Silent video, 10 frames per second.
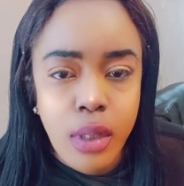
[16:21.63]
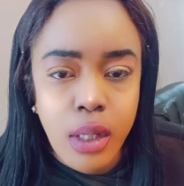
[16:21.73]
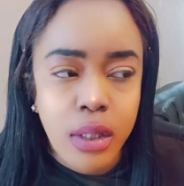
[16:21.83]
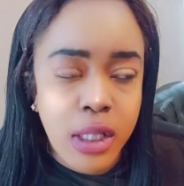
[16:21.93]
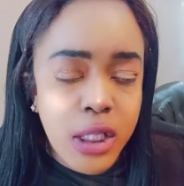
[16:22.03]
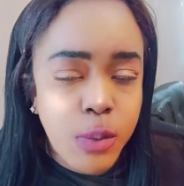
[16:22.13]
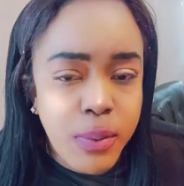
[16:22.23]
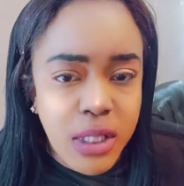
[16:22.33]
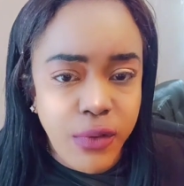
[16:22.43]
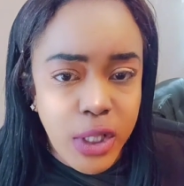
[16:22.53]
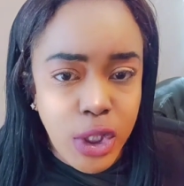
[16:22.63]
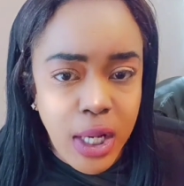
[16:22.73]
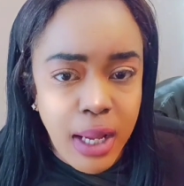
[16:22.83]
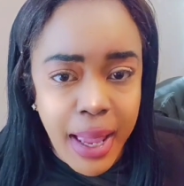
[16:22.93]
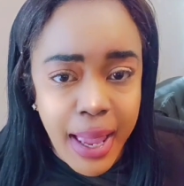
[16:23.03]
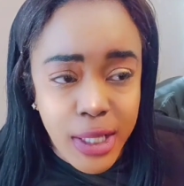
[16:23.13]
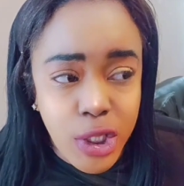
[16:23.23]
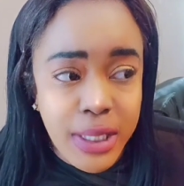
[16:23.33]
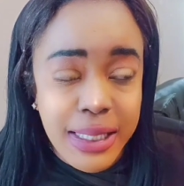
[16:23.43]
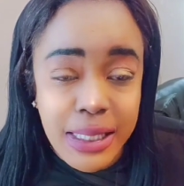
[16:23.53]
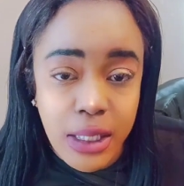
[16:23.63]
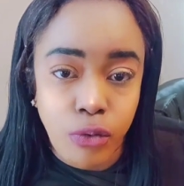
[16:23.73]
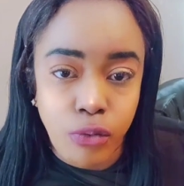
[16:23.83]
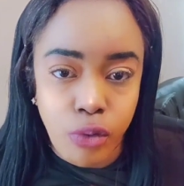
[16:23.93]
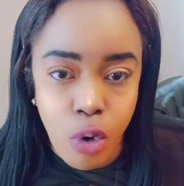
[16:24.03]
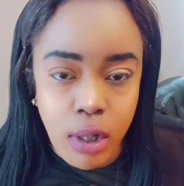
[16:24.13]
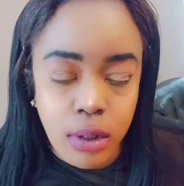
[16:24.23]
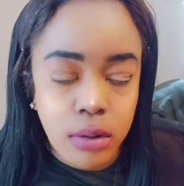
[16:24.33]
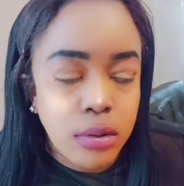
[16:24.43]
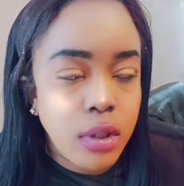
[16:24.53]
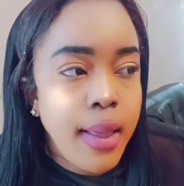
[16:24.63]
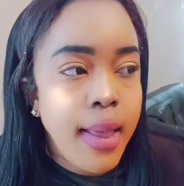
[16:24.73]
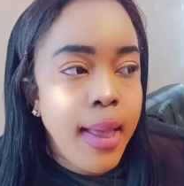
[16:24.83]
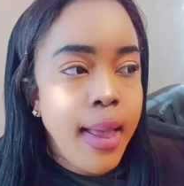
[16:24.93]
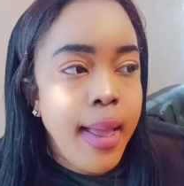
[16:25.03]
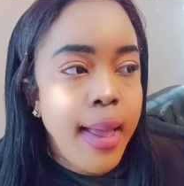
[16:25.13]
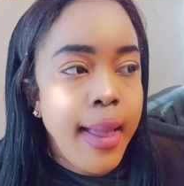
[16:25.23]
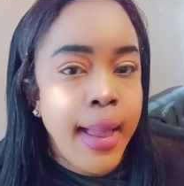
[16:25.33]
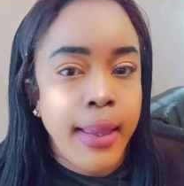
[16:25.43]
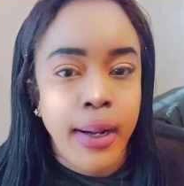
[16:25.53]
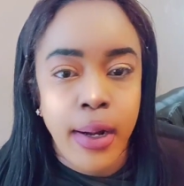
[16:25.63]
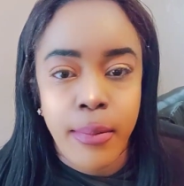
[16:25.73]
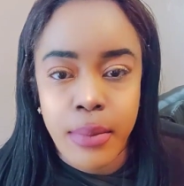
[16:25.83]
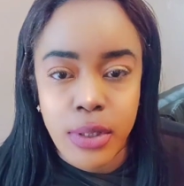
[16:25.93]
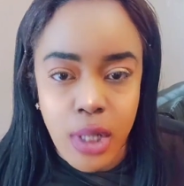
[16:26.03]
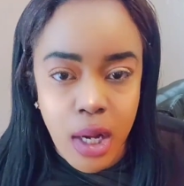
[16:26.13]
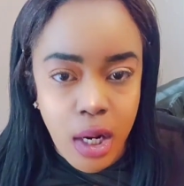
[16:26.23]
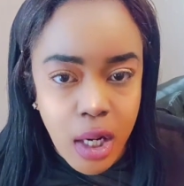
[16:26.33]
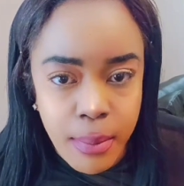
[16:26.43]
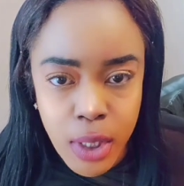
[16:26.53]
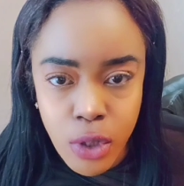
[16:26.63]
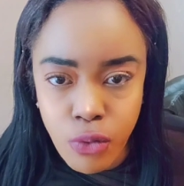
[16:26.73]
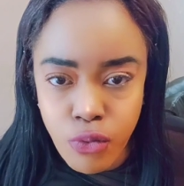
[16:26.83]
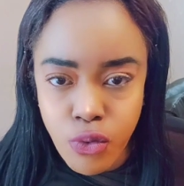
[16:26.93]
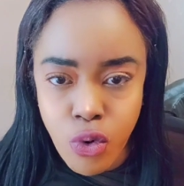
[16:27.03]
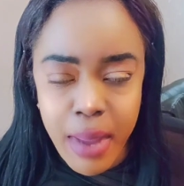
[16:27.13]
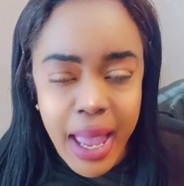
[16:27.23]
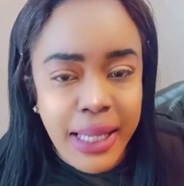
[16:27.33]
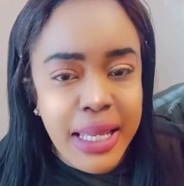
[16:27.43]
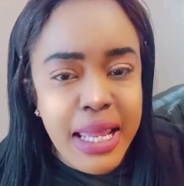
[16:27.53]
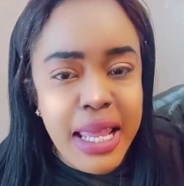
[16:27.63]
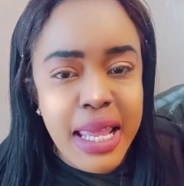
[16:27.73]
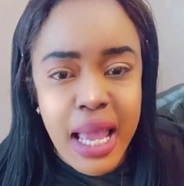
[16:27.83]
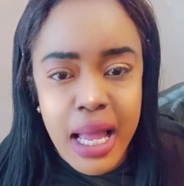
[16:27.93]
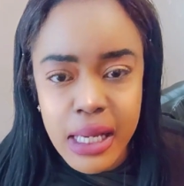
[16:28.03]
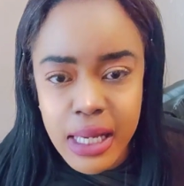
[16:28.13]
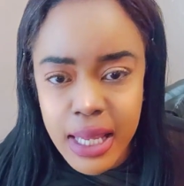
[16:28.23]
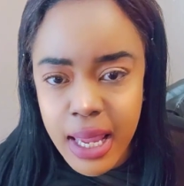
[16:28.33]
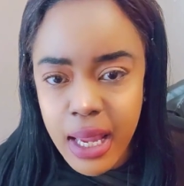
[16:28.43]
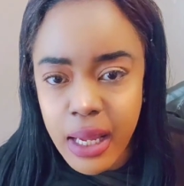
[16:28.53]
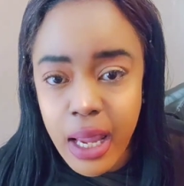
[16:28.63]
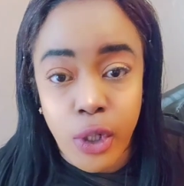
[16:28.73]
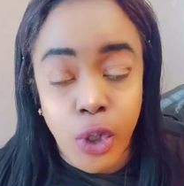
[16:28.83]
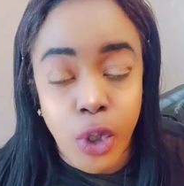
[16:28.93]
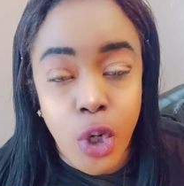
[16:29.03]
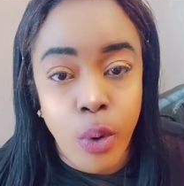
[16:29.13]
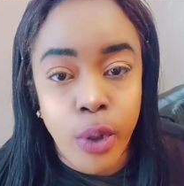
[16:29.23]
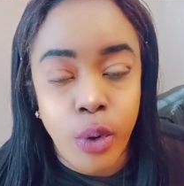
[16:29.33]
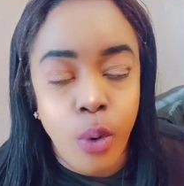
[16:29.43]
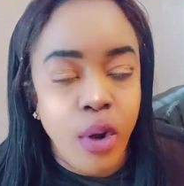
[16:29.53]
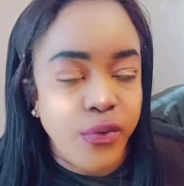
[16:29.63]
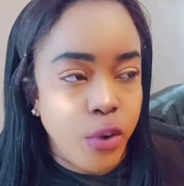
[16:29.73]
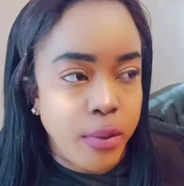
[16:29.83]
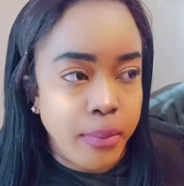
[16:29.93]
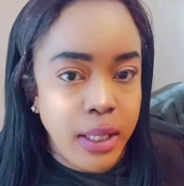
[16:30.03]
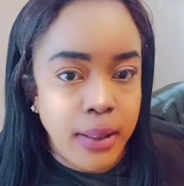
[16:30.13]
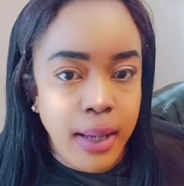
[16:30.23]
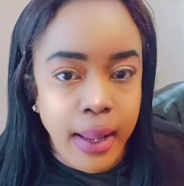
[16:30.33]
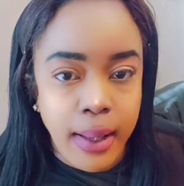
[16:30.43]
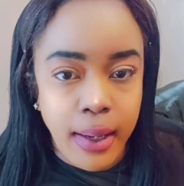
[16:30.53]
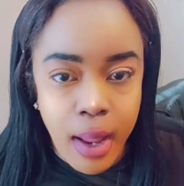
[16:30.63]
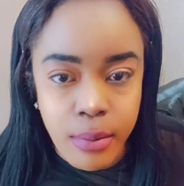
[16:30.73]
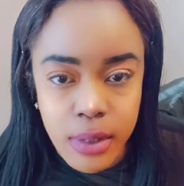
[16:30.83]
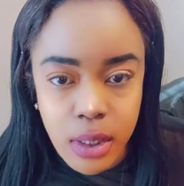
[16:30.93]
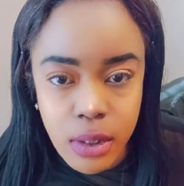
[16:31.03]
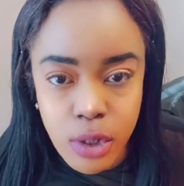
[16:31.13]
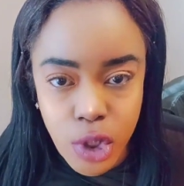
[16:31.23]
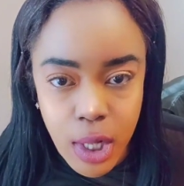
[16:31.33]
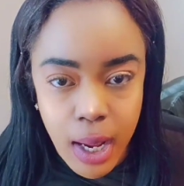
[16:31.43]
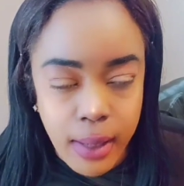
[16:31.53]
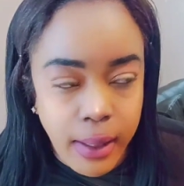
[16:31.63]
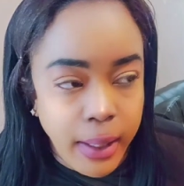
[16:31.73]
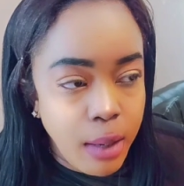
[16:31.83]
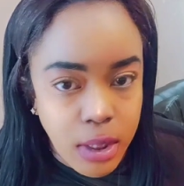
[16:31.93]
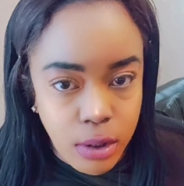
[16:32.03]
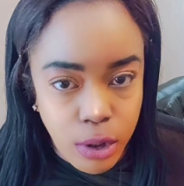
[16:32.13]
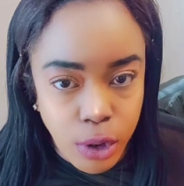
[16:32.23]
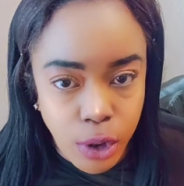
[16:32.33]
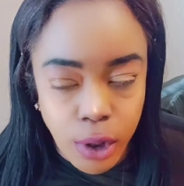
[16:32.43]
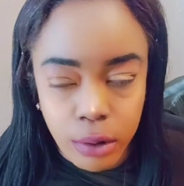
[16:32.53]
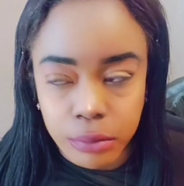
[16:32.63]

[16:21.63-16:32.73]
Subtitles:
this specific job, I actually did it wrong. And I remember her coming in the room and yelling and going off on me like I was a little child, like I was a little girl.